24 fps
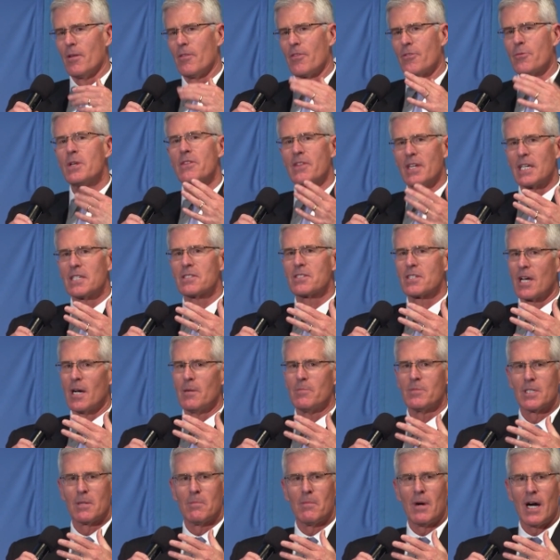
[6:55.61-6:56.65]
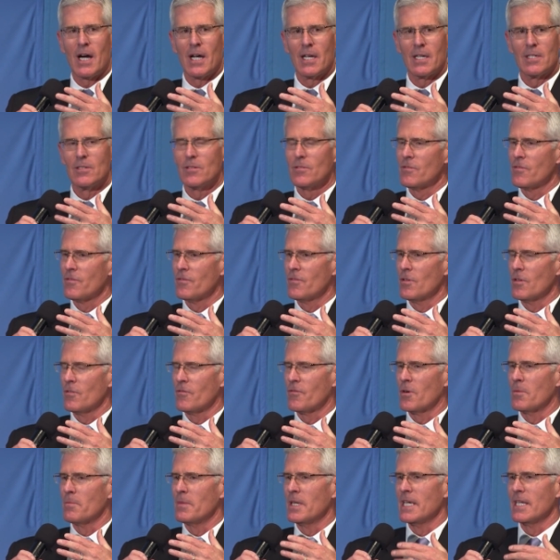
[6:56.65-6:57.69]
three things come to mind
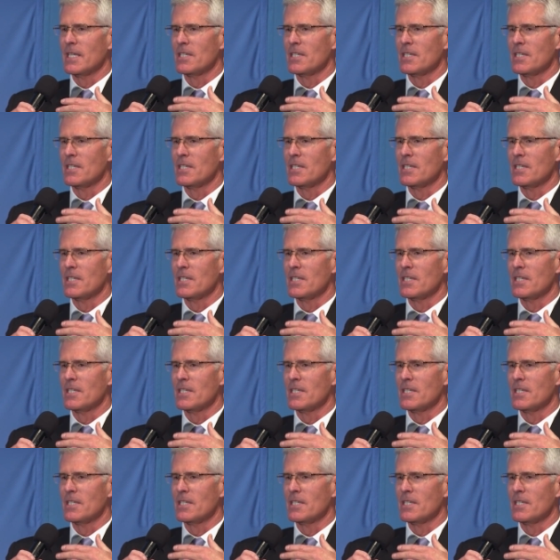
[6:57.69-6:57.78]
for me,